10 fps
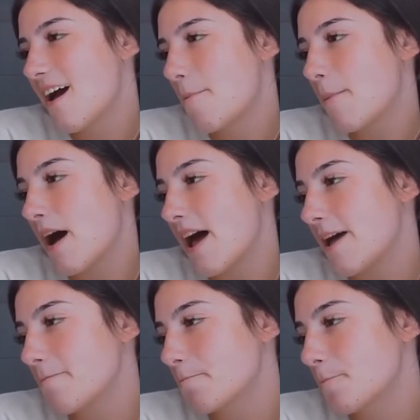
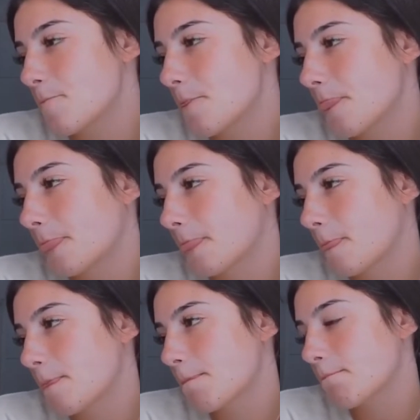But
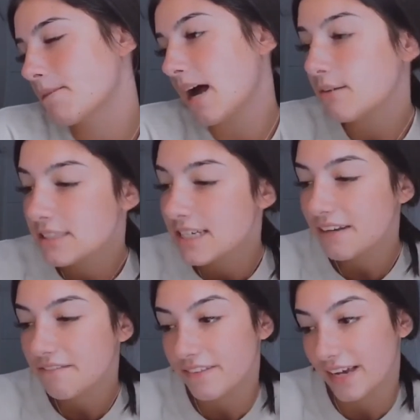now it's
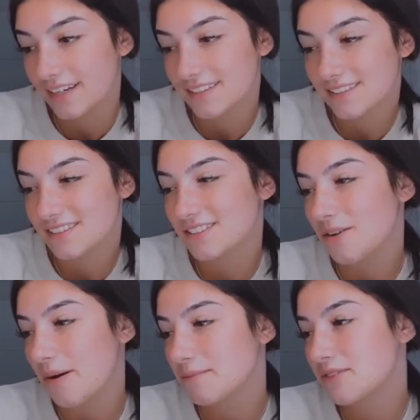getting fixed, so
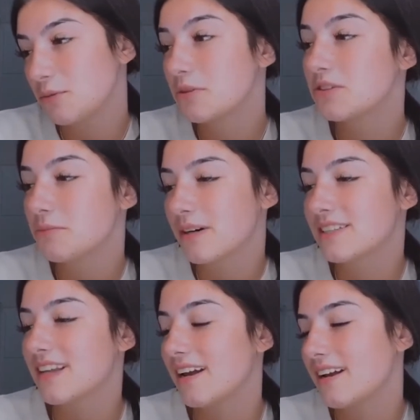I'm super, super
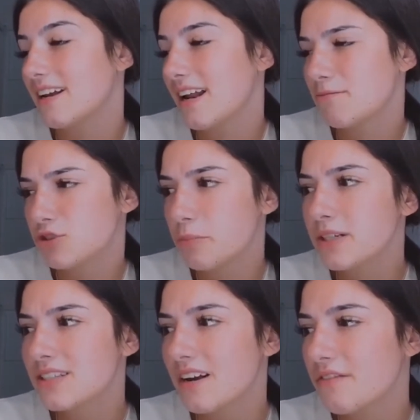excited. And I'm super
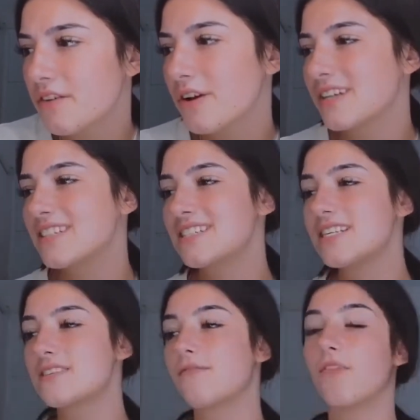excited for you guys to see
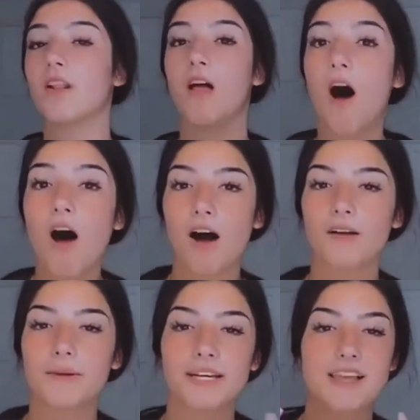this
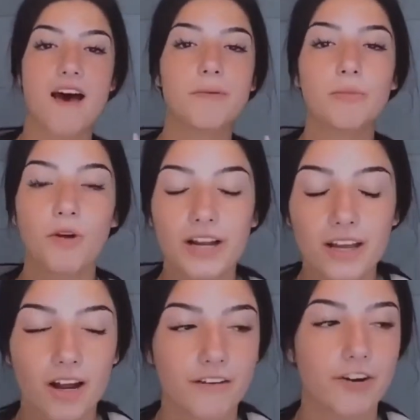vlog, because I've been
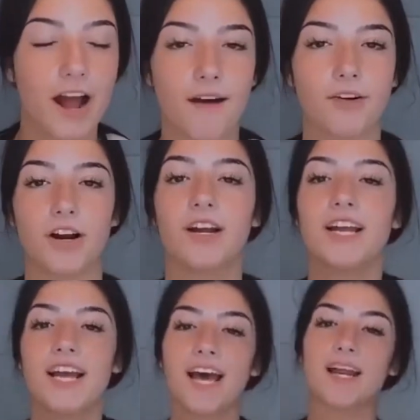working on it forever.
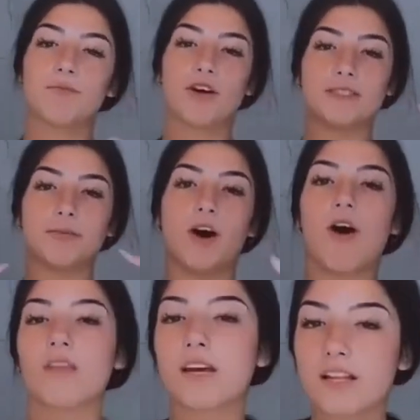And I'm going to put
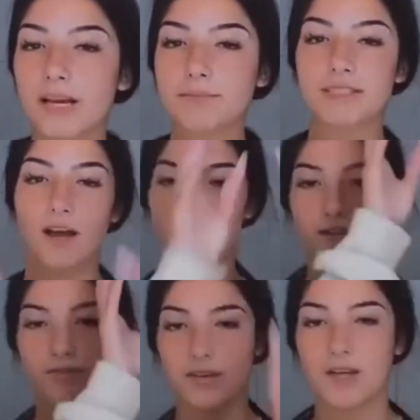all the clips
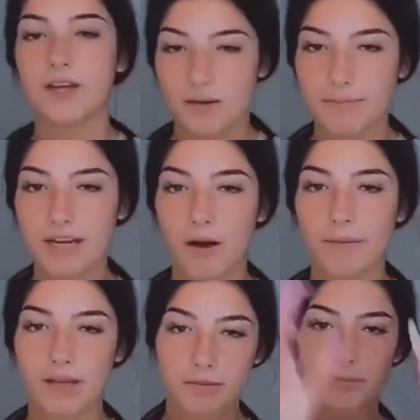of me not
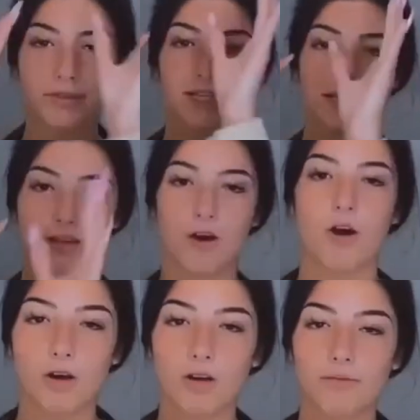being able to breathe,
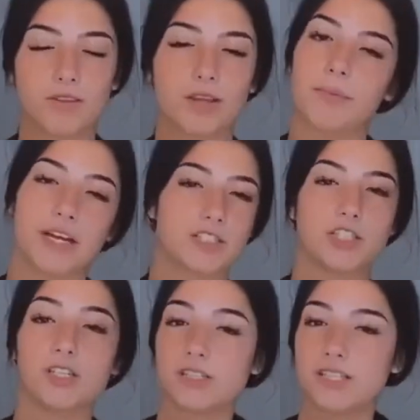all the
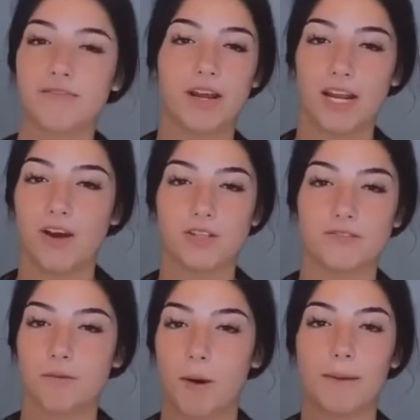pictures and videos
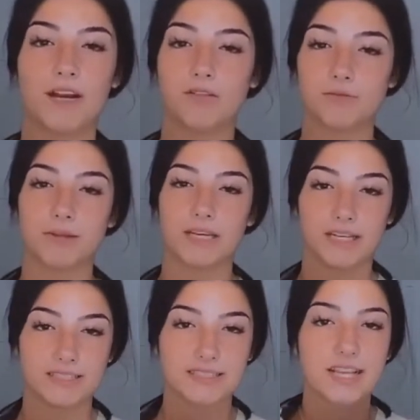from all my
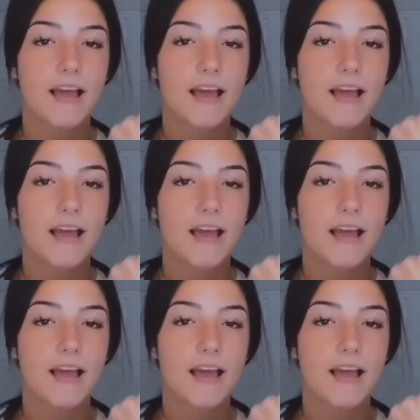nosebleeds.